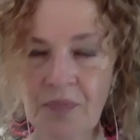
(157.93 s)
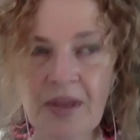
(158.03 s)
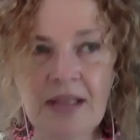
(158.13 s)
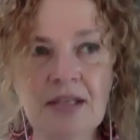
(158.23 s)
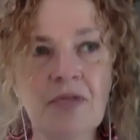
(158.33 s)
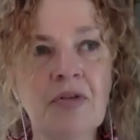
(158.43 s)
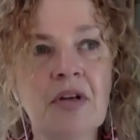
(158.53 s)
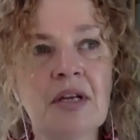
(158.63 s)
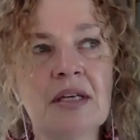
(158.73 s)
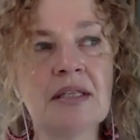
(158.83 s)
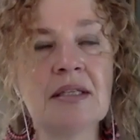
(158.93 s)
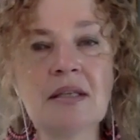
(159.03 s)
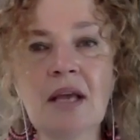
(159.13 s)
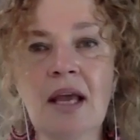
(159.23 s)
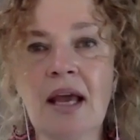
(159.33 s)
as if it is
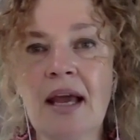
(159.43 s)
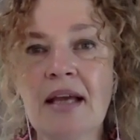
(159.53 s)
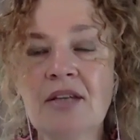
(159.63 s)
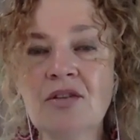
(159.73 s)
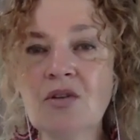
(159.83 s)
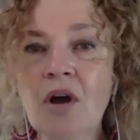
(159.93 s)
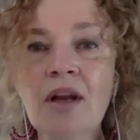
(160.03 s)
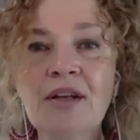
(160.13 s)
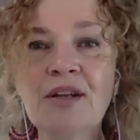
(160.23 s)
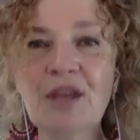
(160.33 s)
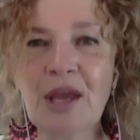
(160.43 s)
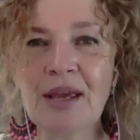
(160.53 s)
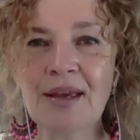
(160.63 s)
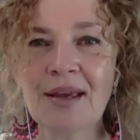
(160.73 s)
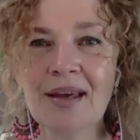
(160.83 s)
a solid
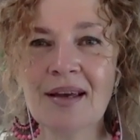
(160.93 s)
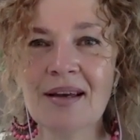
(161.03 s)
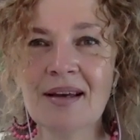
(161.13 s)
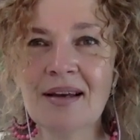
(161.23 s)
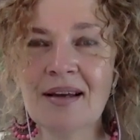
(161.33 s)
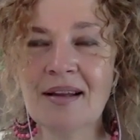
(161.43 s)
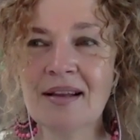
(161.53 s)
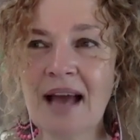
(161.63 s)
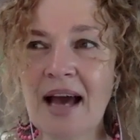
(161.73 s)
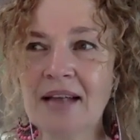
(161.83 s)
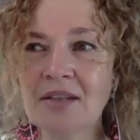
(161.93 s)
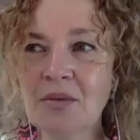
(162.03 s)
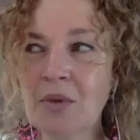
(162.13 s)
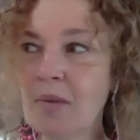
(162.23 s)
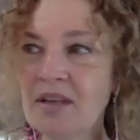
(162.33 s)
thing that
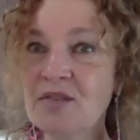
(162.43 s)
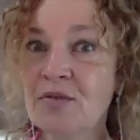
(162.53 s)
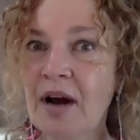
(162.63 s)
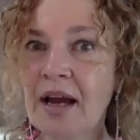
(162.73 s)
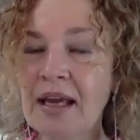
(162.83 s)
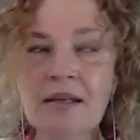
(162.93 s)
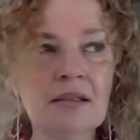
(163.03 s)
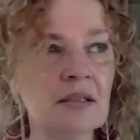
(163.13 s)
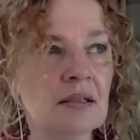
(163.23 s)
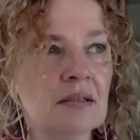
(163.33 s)
we must find,